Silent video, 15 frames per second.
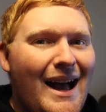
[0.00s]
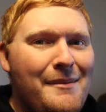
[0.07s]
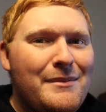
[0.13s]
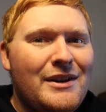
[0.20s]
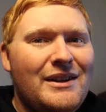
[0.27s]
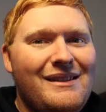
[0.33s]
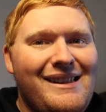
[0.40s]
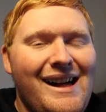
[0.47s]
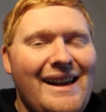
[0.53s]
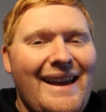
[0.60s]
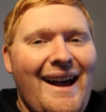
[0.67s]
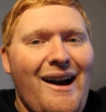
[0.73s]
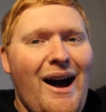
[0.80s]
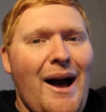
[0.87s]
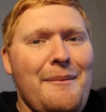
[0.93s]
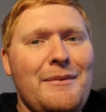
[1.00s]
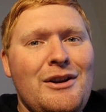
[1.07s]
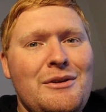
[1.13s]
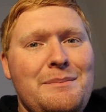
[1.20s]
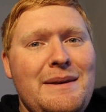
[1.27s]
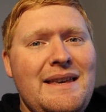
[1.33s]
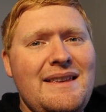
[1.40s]
I'm gonna log out. I'm
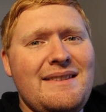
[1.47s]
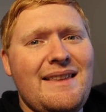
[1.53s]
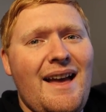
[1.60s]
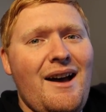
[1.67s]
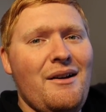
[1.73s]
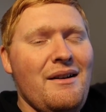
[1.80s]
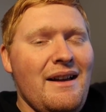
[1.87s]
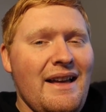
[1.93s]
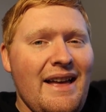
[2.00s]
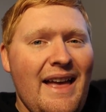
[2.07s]
gonna peace out.